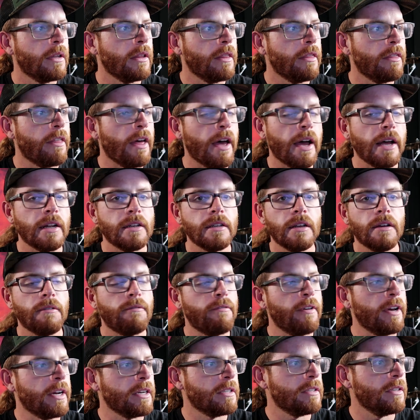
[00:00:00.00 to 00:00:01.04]
that
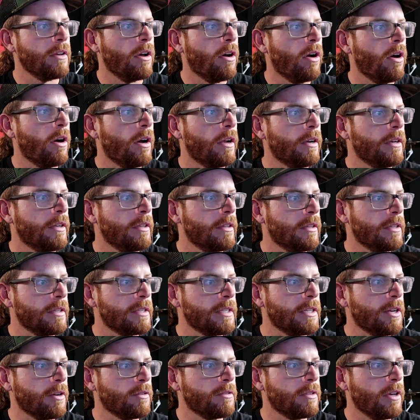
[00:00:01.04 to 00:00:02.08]
effects on the
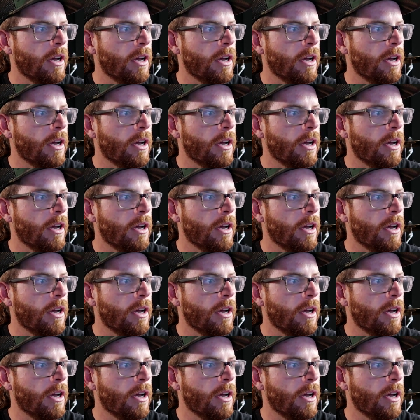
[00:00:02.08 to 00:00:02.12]
snare